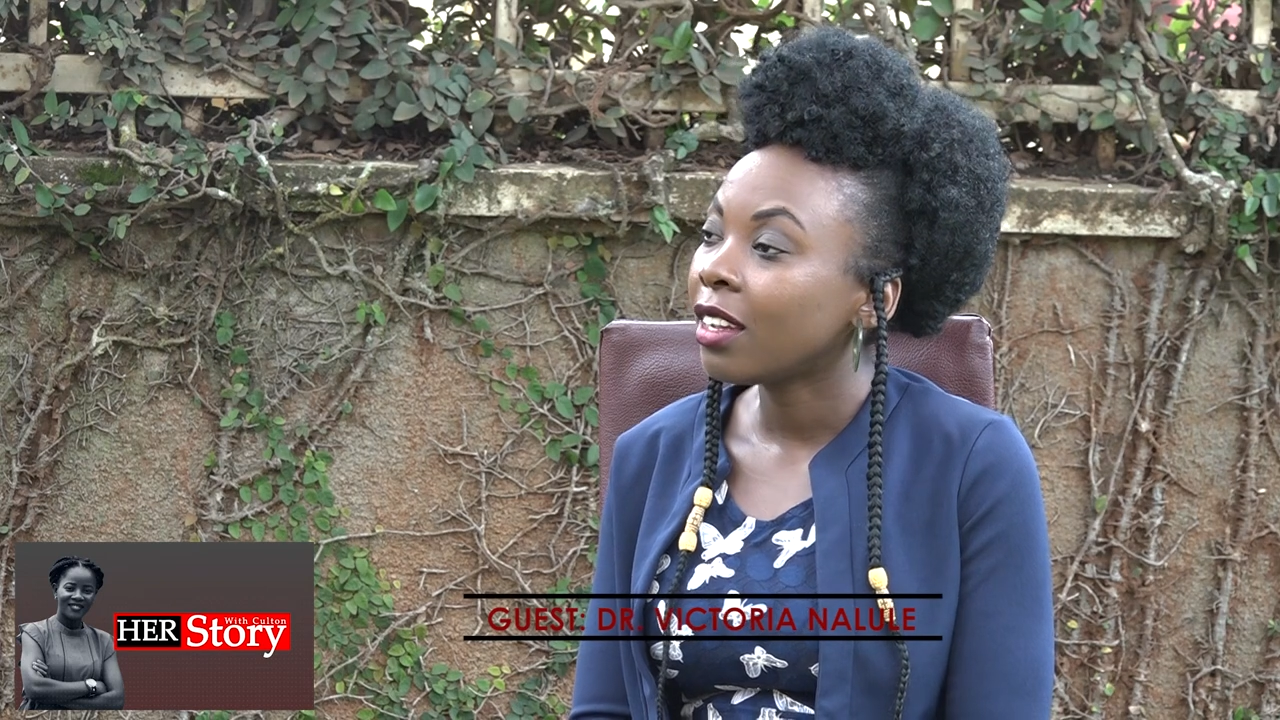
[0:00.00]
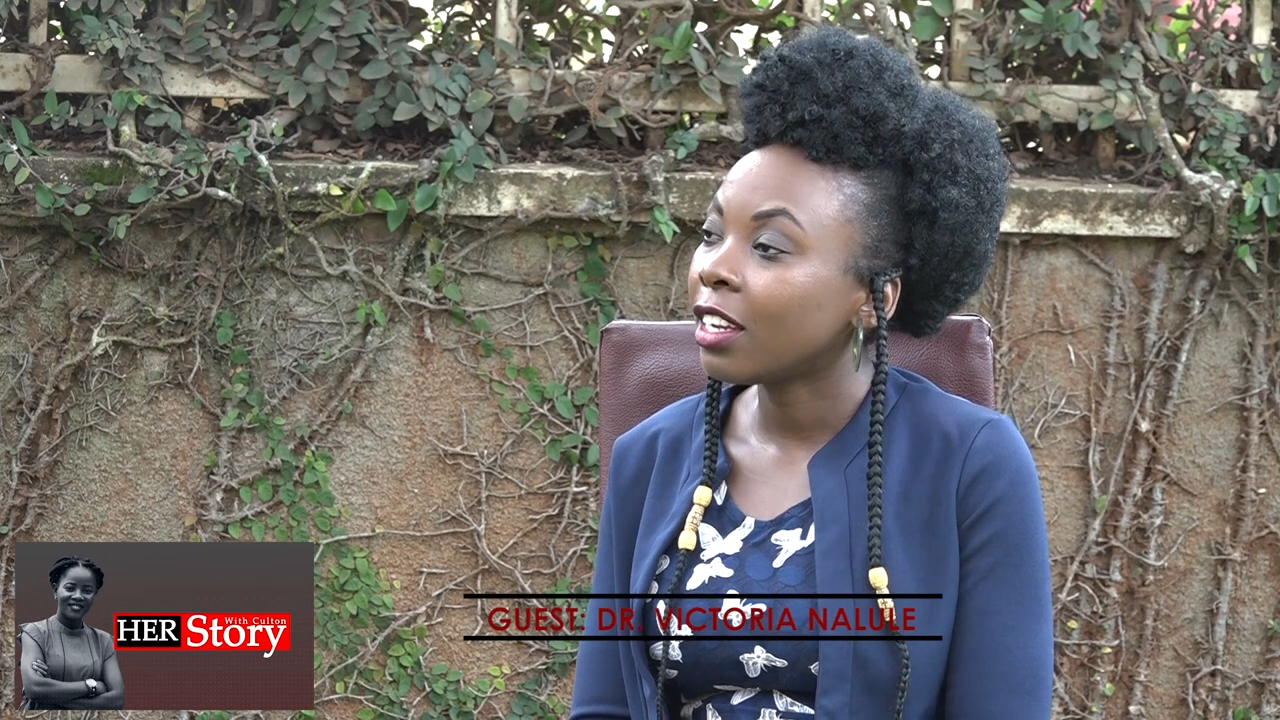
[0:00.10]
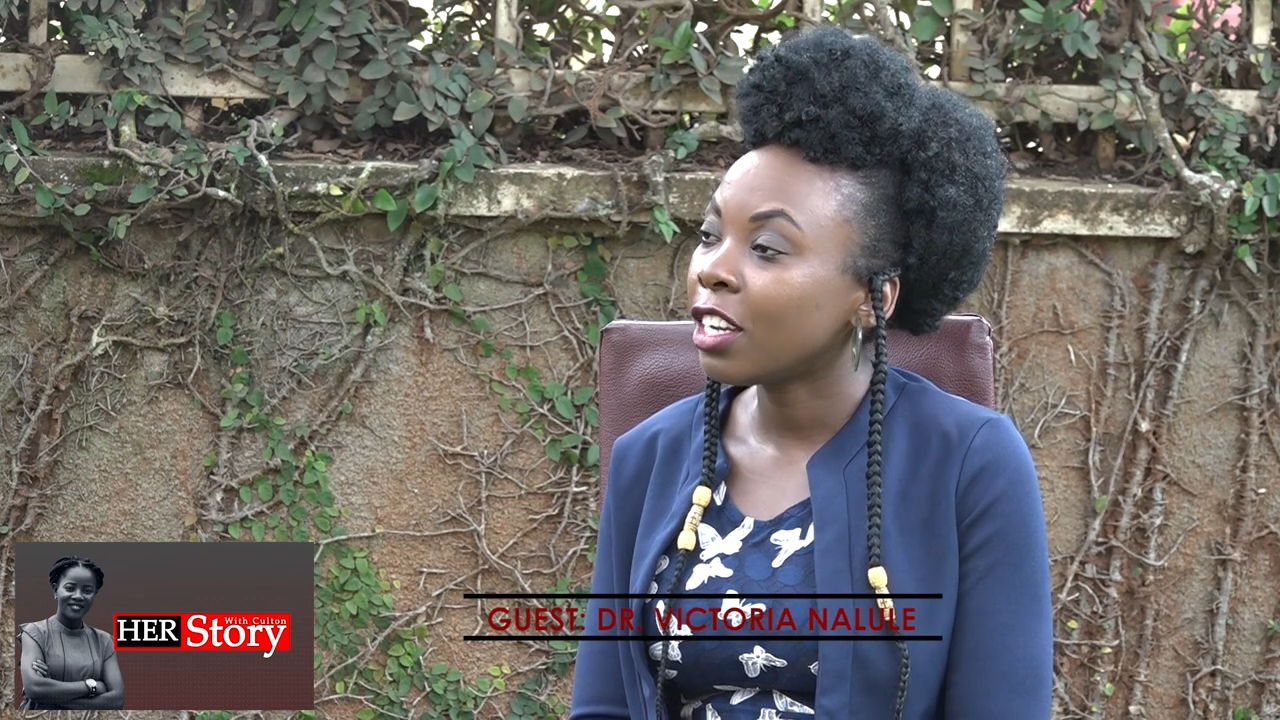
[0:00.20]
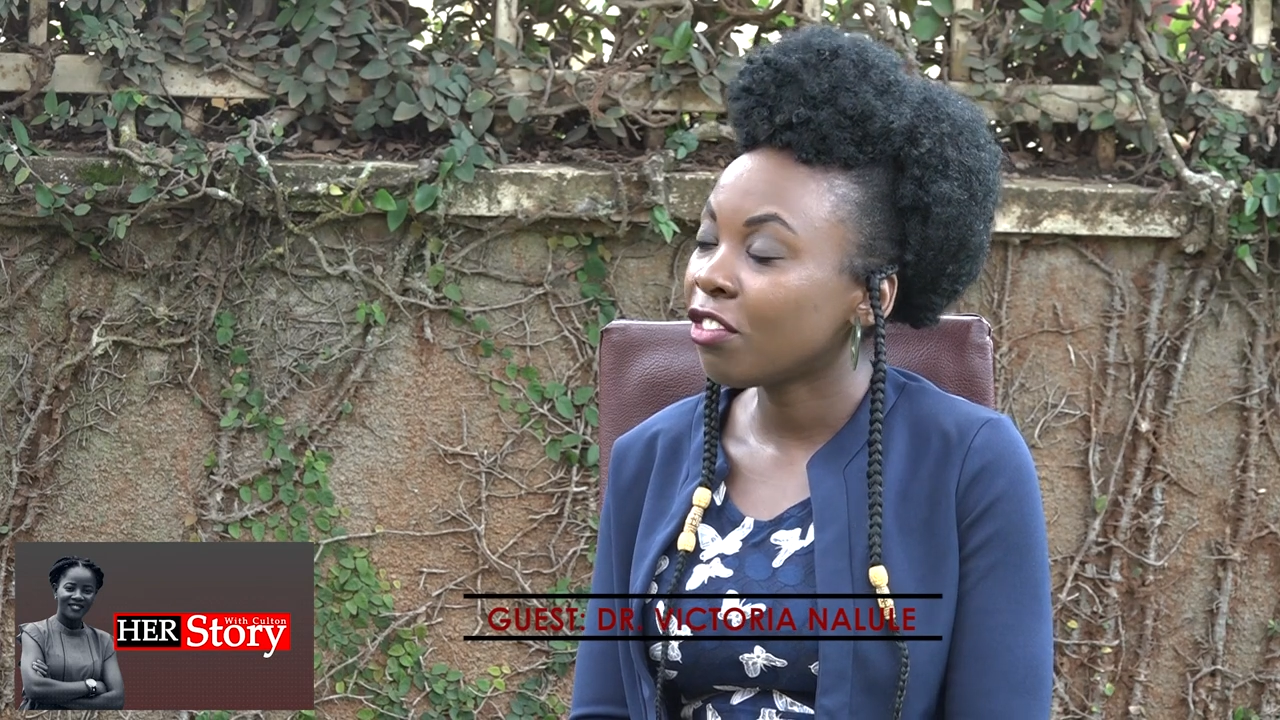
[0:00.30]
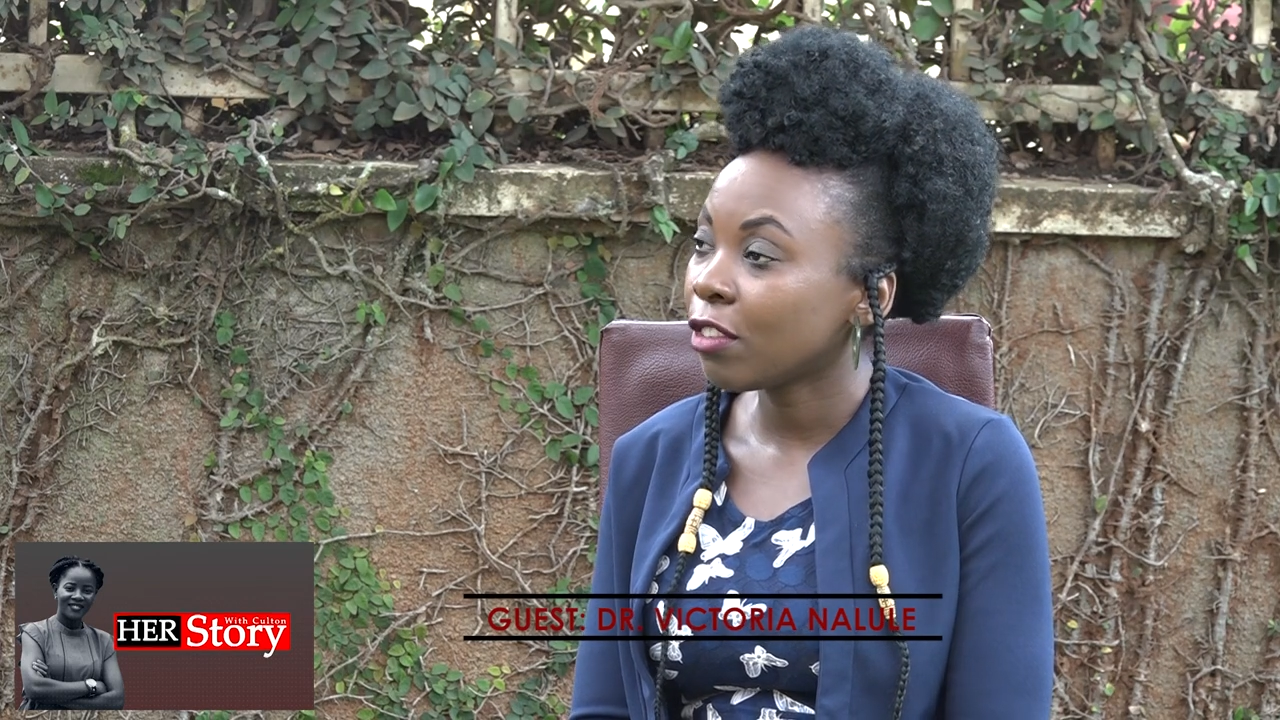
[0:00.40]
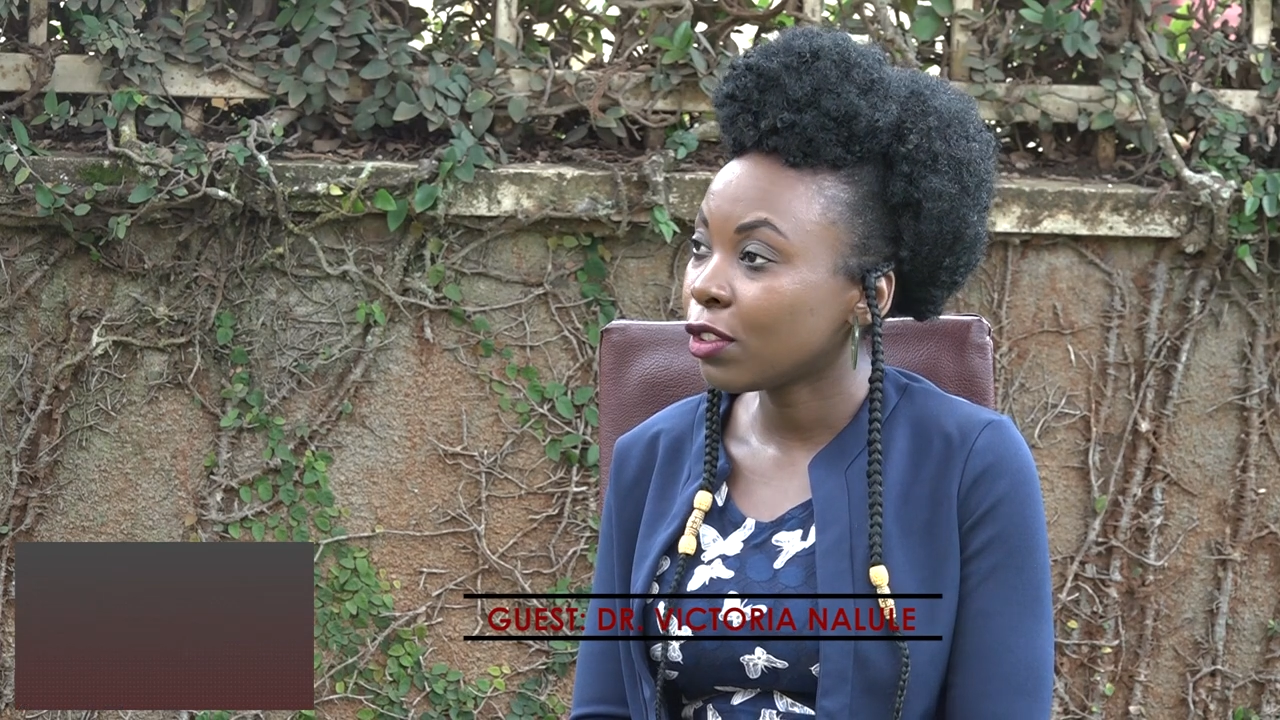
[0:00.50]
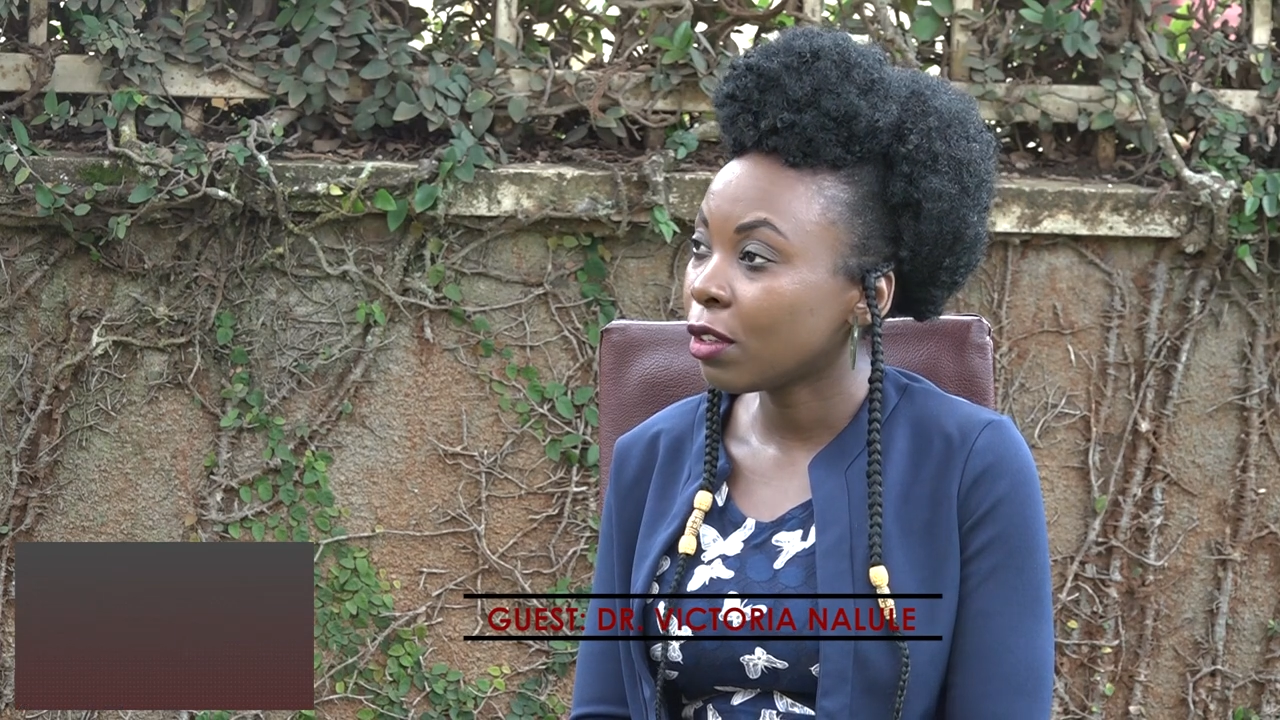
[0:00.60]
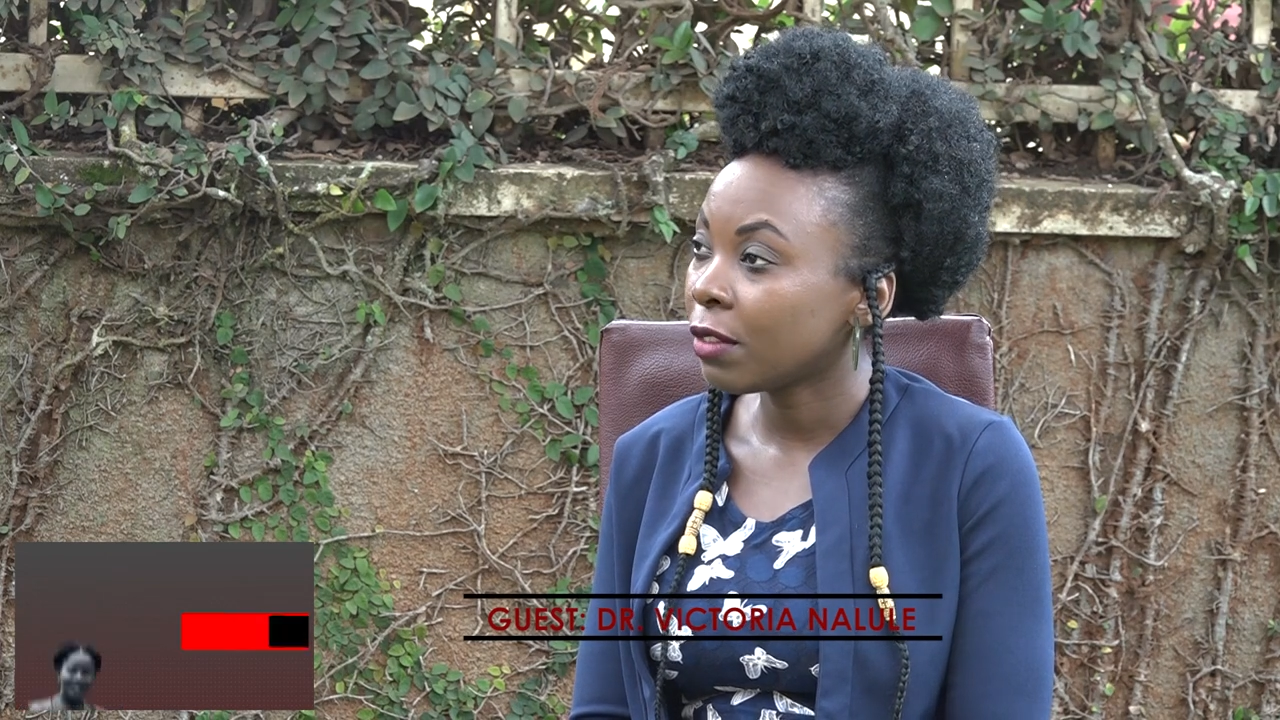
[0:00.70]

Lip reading: at the University